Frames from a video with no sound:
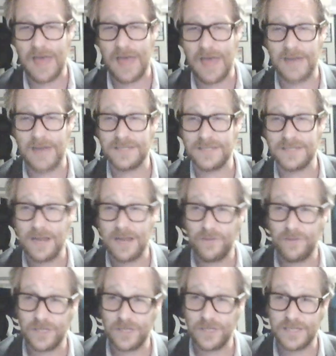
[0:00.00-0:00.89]
to that,
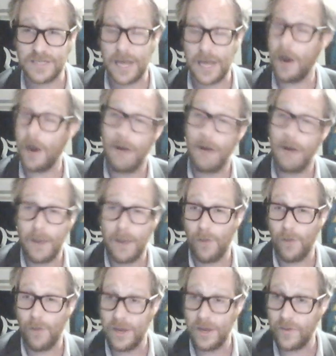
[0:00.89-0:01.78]
instead of just saying, all
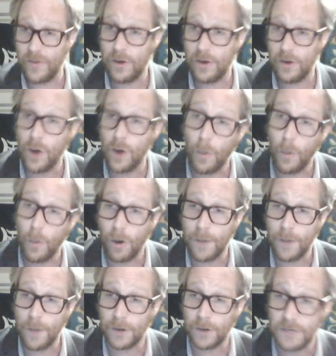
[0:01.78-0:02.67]
right, we'll end it there, no
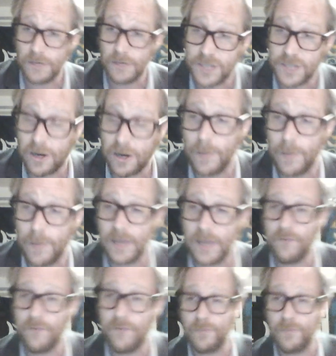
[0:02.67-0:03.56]
more immigrants are
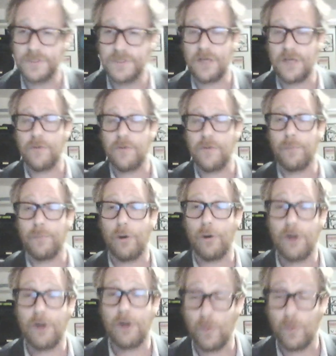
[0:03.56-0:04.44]
coming in from the southern
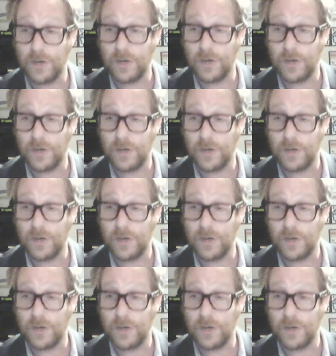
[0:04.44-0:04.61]
border,